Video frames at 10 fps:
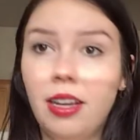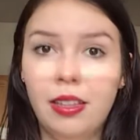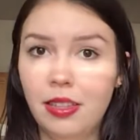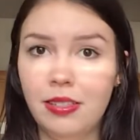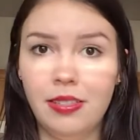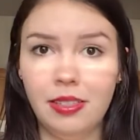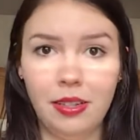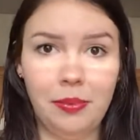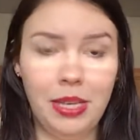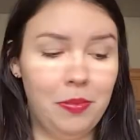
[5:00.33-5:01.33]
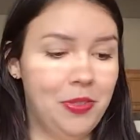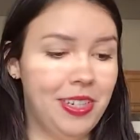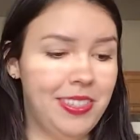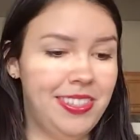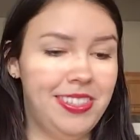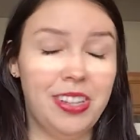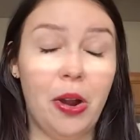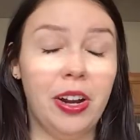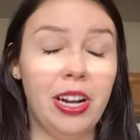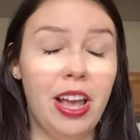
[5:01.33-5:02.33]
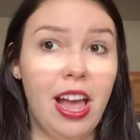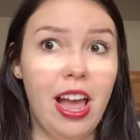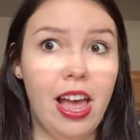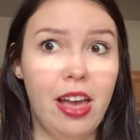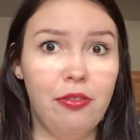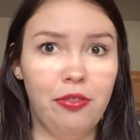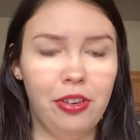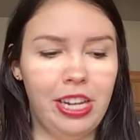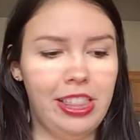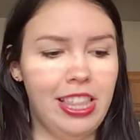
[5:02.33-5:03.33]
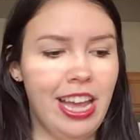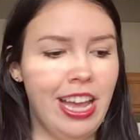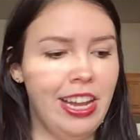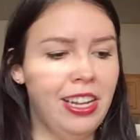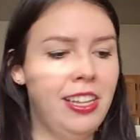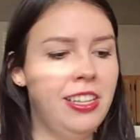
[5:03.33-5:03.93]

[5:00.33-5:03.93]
This is gonna make me wanna start everything.